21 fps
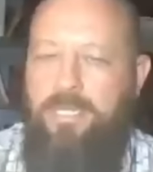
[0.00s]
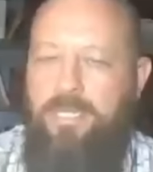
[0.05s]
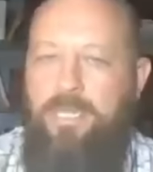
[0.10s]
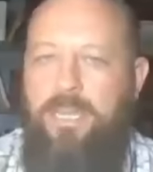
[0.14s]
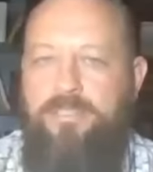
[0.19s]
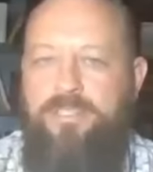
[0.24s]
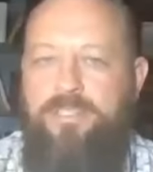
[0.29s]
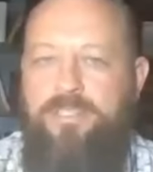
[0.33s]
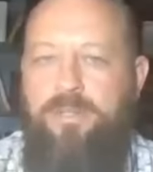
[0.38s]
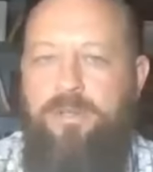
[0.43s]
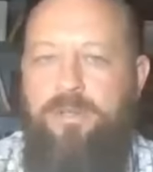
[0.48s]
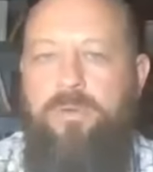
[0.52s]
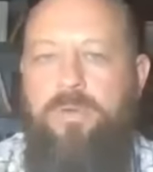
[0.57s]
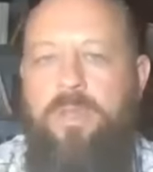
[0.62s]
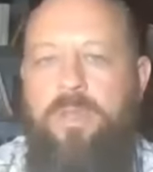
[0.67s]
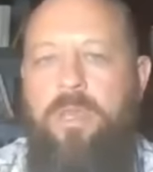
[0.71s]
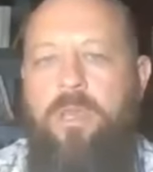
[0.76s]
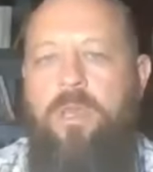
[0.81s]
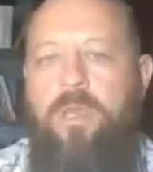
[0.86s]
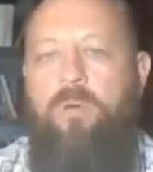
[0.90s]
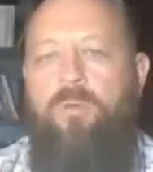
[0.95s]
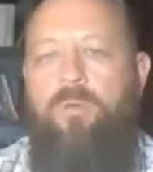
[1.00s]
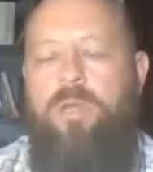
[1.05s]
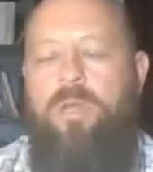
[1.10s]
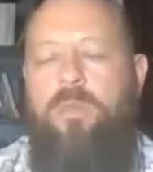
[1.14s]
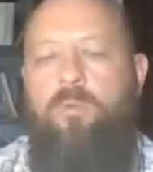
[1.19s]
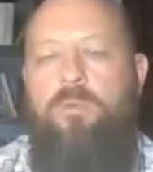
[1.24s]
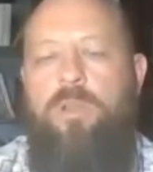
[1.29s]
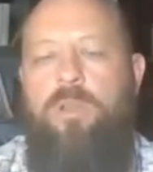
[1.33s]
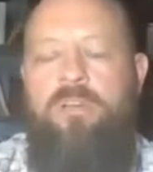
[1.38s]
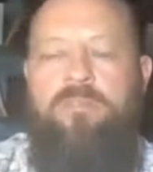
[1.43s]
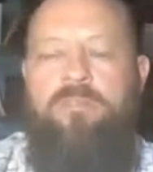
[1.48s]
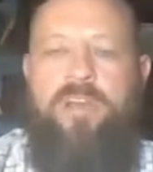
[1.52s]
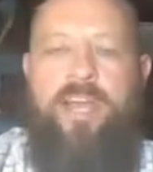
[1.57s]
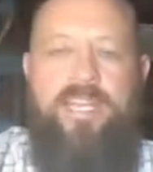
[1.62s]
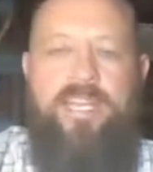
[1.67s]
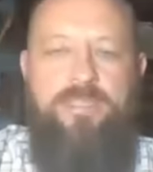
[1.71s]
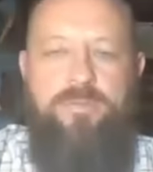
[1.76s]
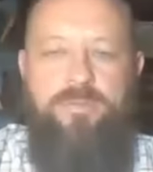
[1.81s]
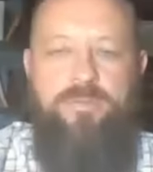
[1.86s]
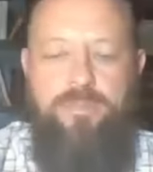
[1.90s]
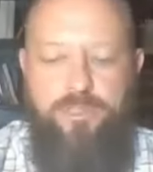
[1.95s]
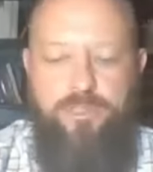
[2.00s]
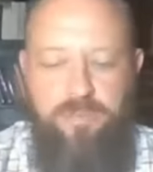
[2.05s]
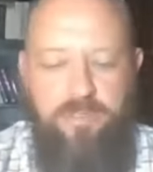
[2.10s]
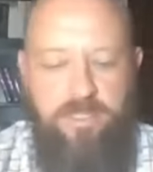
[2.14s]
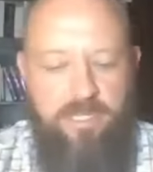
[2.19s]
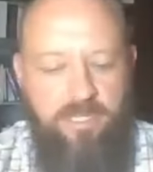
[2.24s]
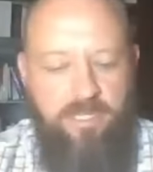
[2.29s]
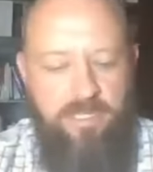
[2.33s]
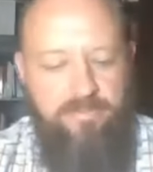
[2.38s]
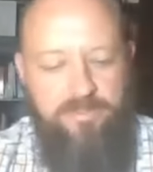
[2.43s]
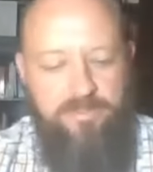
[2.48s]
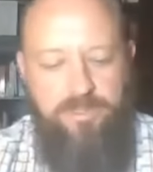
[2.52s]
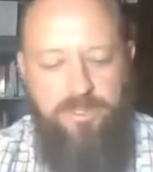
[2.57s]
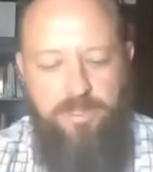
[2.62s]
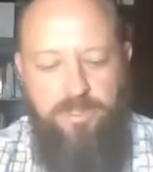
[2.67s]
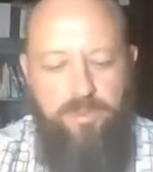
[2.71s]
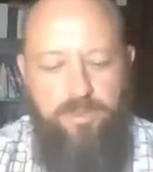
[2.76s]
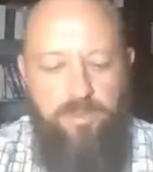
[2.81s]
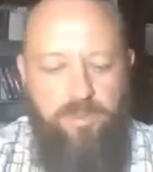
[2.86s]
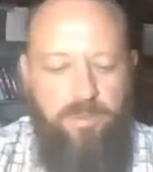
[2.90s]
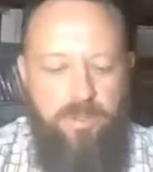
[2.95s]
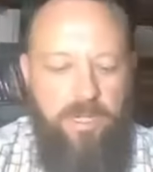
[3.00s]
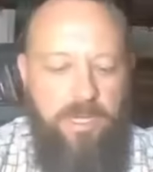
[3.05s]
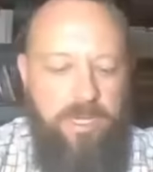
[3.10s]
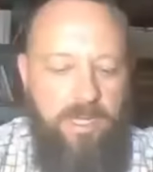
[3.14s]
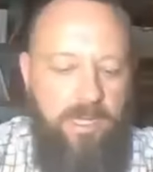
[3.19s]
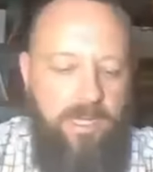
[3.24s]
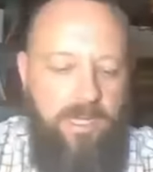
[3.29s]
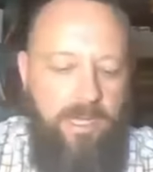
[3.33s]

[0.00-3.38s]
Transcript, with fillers: Yeah. So what advice would you give to